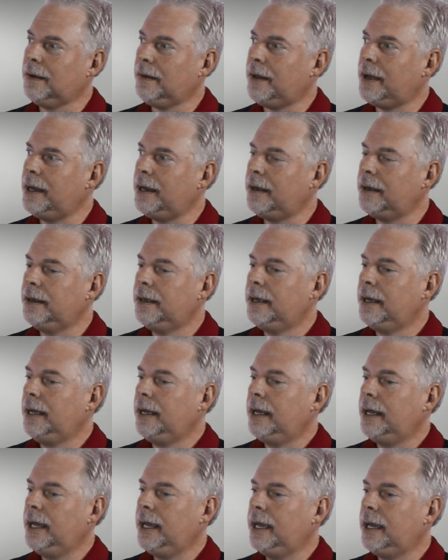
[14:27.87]
Carolina.
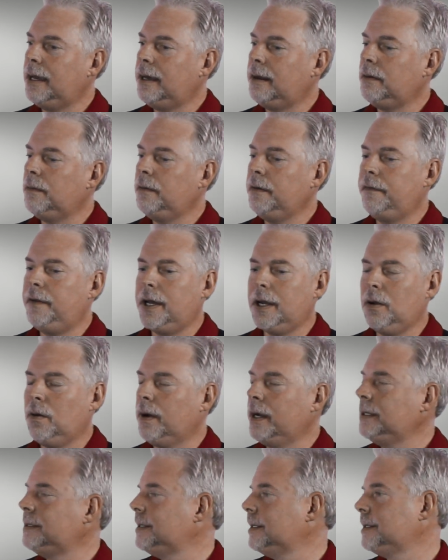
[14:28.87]
And we've had
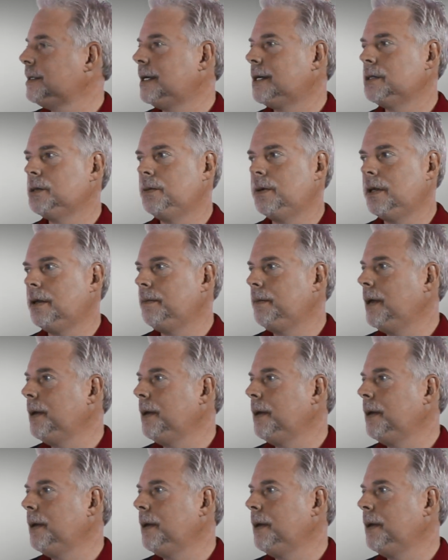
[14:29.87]
great success with it.